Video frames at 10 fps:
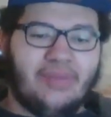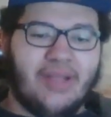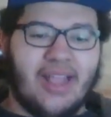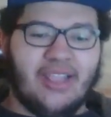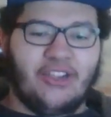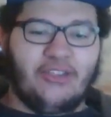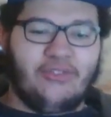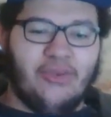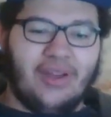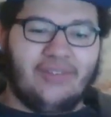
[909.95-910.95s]
apply a little
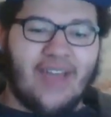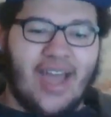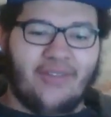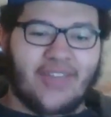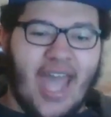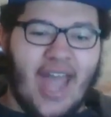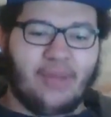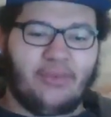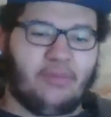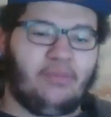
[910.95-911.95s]
45
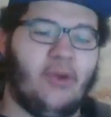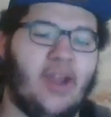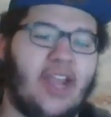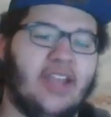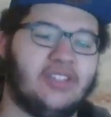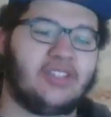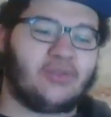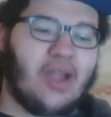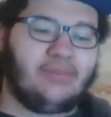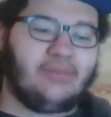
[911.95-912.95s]
caliber brain
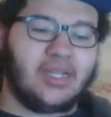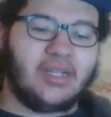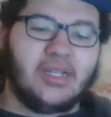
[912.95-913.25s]
scrambling.